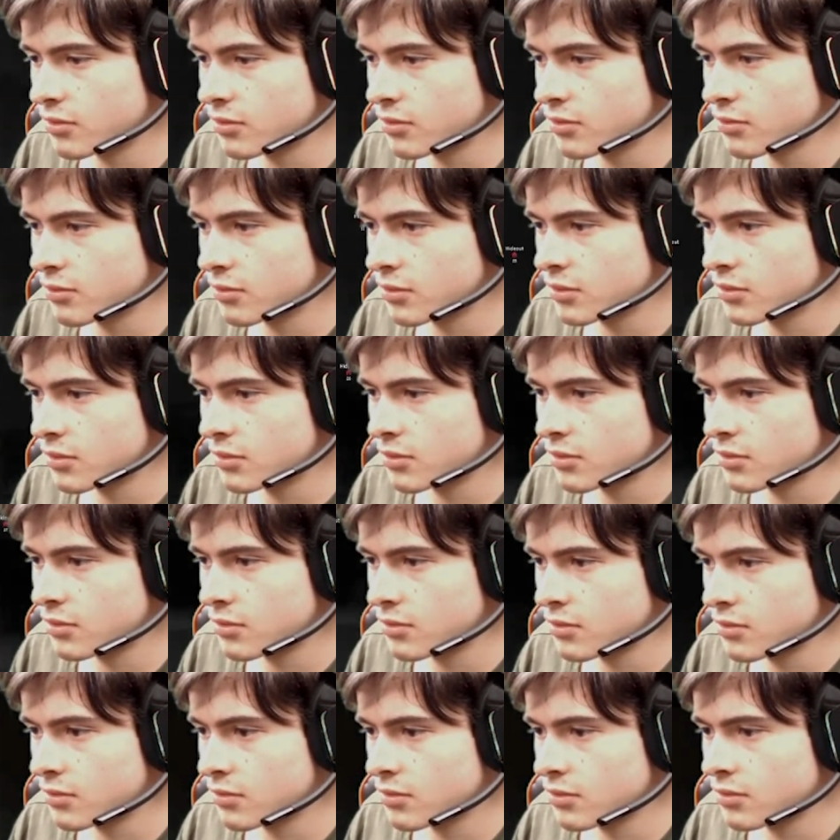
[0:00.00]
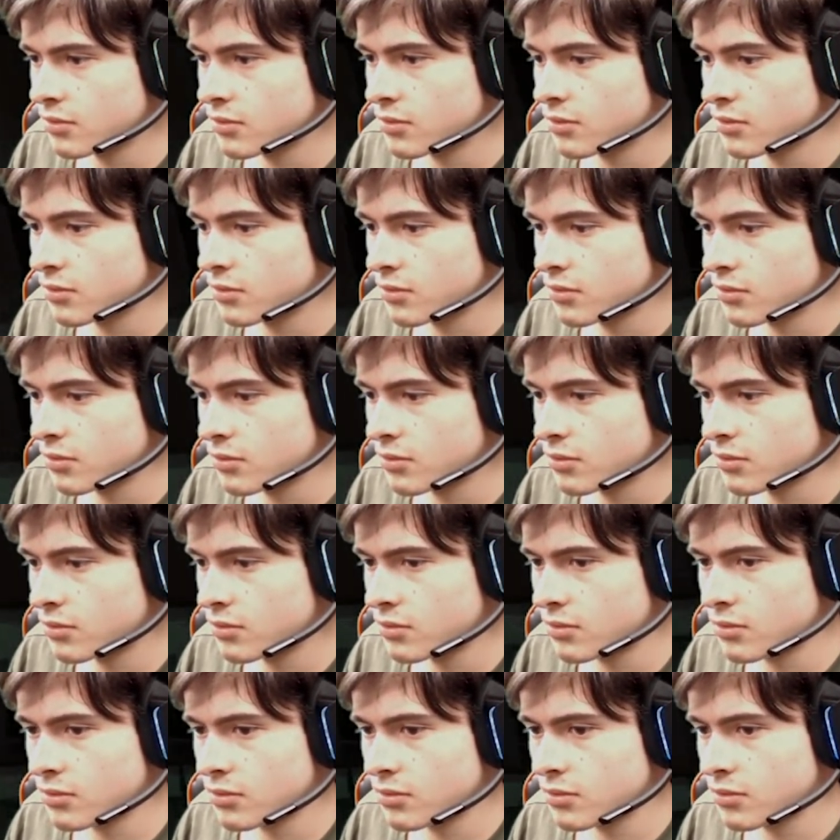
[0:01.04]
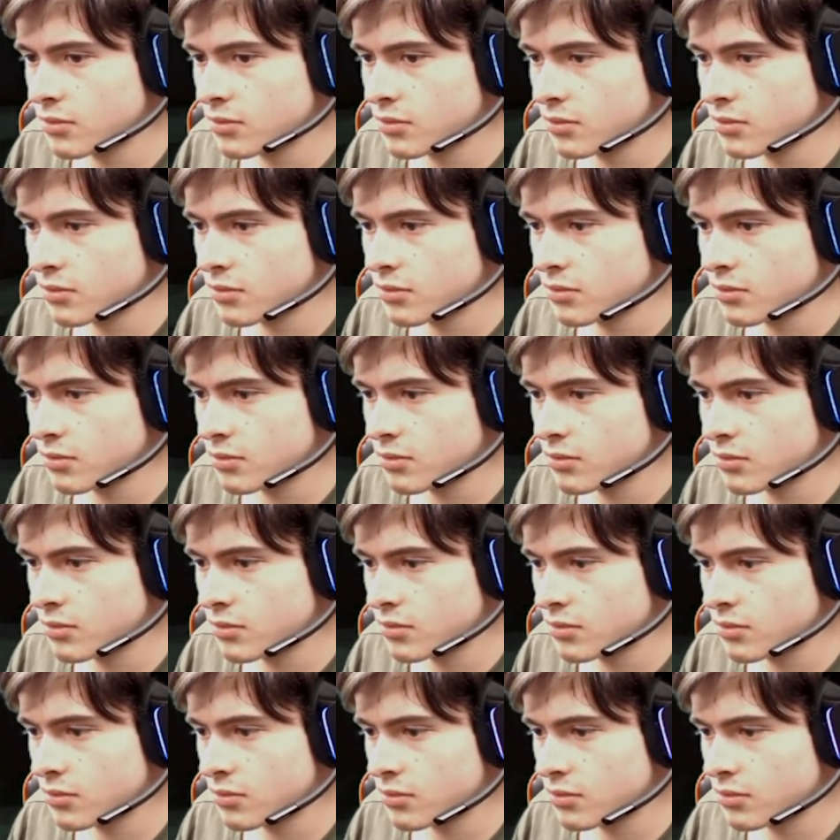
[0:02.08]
No one is speaking in this clip.